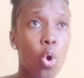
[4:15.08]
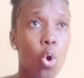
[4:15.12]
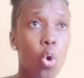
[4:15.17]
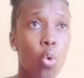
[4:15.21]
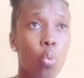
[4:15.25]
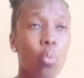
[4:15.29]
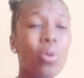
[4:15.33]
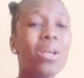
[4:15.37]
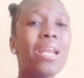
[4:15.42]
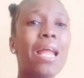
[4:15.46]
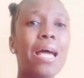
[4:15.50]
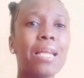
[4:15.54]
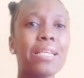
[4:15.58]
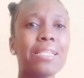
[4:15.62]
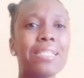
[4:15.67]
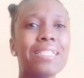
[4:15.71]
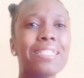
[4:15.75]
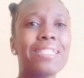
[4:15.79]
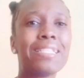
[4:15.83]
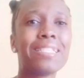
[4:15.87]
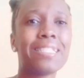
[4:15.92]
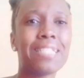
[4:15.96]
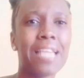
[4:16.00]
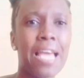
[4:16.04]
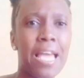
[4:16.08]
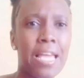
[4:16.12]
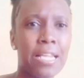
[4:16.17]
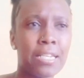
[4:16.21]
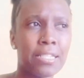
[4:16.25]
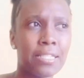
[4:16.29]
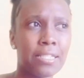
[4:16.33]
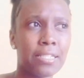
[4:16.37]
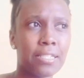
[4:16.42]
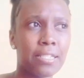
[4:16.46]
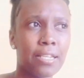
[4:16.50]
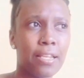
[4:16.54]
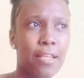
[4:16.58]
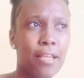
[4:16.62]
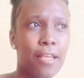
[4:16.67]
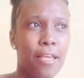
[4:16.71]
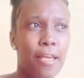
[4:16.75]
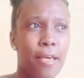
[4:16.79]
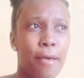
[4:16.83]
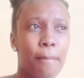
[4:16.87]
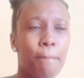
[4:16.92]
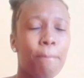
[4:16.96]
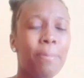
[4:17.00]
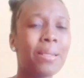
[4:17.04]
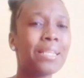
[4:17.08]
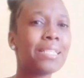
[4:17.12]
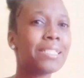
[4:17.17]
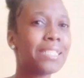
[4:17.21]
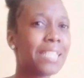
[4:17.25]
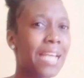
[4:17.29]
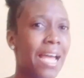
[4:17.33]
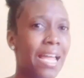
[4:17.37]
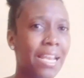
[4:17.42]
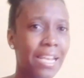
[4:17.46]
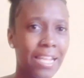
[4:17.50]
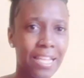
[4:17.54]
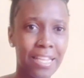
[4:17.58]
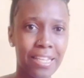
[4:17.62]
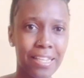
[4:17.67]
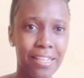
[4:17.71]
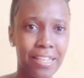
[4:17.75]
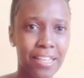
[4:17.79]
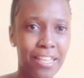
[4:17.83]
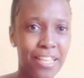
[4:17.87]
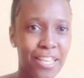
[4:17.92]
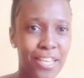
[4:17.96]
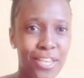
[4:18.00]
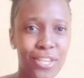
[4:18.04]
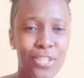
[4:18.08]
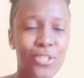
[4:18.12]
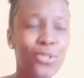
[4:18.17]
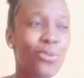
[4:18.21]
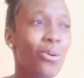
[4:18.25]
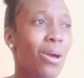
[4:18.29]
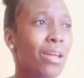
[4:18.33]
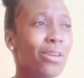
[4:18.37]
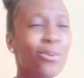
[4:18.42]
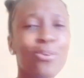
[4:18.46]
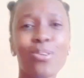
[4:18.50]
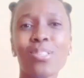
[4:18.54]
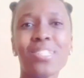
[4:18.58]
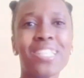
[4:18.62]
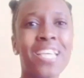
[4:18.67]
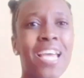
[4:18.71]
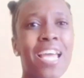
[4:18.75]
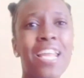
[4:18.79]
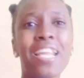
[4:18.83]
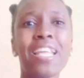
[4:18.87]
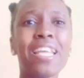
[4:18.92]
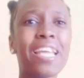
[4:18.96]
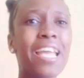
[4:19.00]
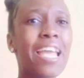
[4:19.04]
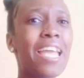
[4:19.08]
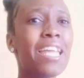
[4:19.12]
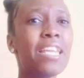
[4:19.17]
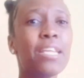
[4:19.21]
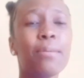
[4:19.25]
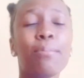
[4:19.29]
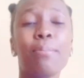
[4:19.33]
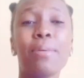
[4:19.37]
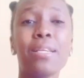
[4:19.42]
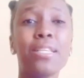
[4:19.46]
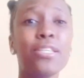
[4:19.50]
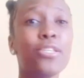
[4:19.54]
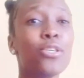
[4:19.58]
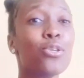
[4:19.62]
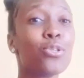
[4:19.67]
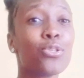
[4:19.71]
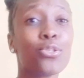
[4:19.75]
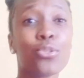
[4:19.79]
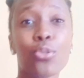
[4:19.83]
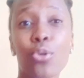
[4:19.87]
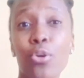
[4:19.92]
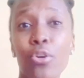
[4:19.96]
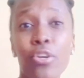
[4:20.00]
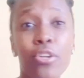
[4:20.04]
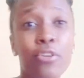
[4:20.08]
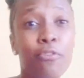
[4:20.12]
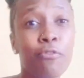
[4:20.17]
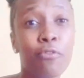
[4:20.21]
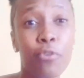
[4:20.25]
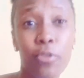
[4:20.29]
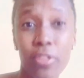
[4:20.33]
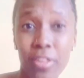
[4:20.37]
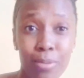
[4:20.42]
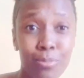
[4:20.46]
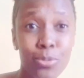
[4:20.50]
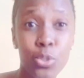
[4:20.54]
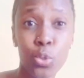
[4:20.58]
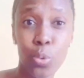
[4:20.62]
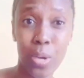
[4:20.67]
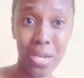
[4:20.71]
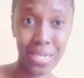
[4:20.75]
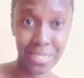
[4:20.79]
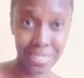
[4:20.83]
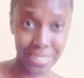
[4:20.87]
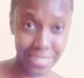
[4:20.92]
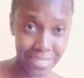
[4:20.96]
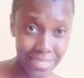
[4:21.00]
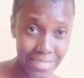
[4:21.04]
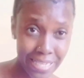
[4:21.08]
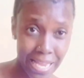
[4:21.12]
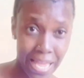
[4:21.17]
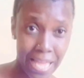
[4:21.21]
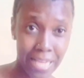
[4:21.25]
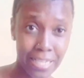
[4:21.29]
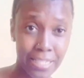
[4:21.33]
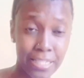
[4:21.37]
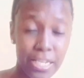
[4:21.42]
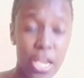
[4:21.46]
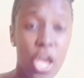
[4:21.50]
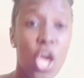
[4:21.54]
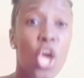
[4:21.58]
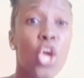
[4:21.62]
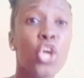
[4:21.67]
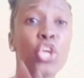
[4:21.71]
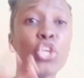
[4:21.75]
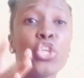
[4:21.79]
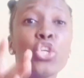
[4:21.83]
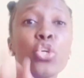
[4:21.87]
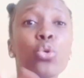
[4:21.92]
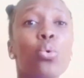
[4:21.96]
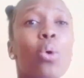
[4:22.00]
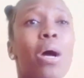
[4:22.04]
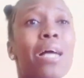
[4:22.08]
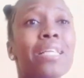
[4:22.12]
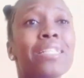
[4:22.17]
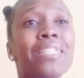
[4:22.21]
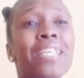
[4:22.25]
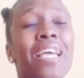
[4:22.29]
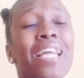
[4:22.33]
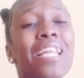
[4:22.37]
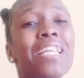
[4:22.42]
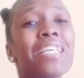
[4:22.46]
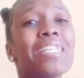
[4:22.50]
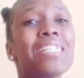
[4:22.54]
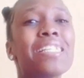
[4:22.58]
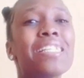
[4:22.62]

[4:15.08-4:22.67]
will understand, but darling, you are not telling anybody your story for them to understand. You are telling